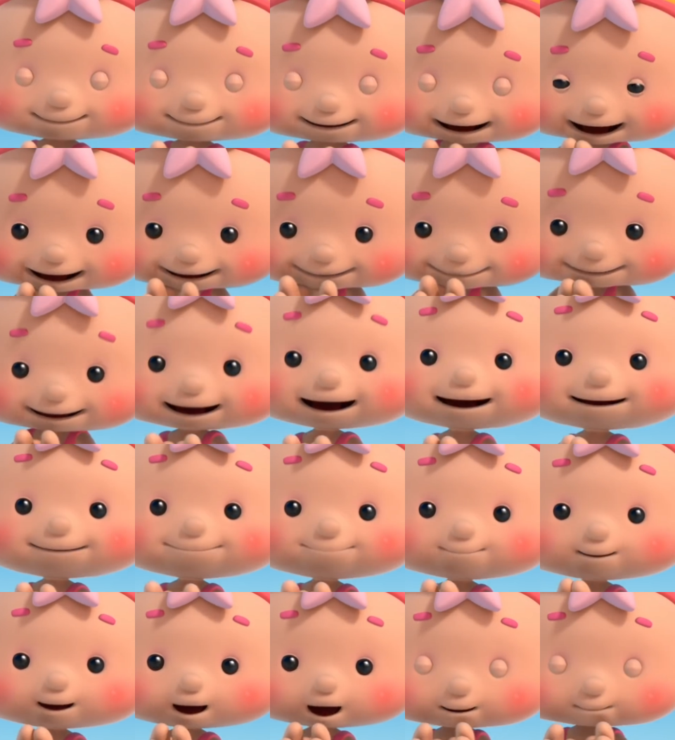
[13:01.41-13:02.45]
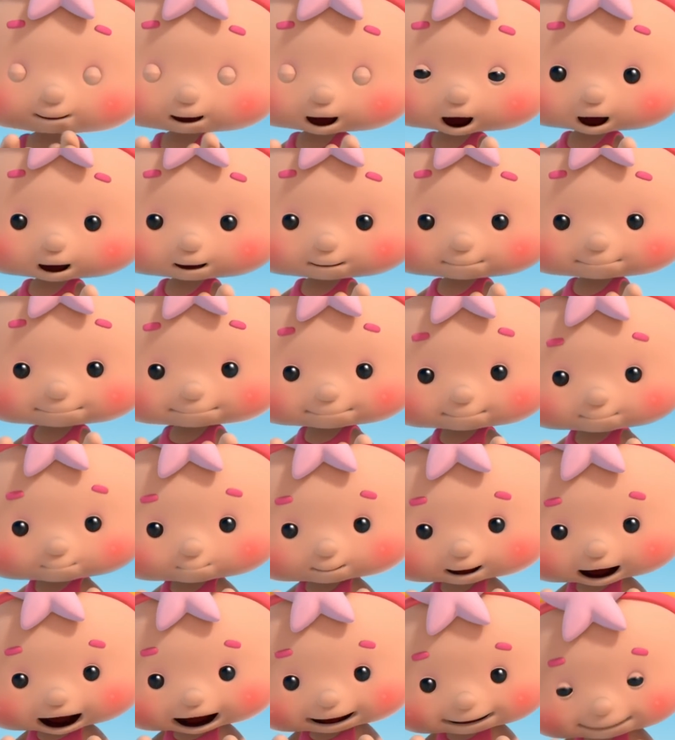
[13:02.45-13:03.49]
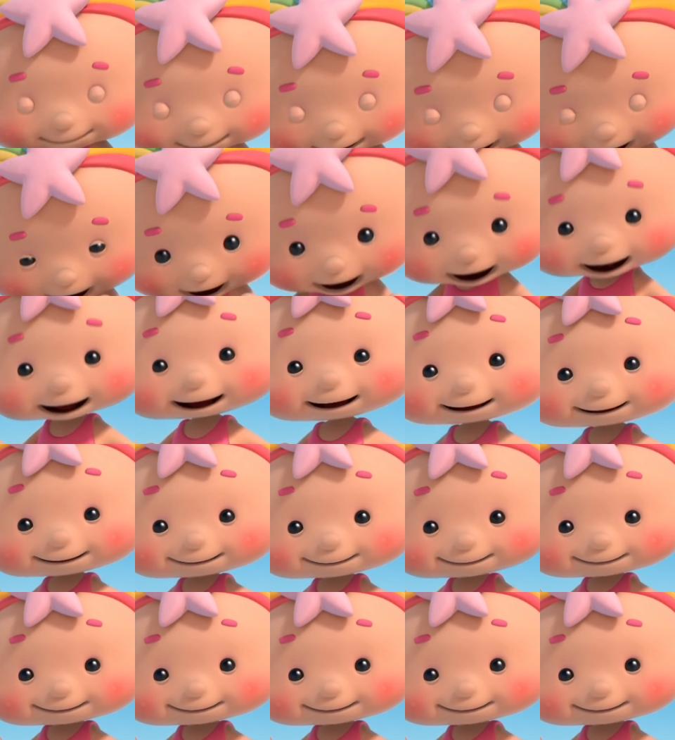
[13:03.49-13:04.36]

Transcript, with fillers: That's it, Fuffa! Well done!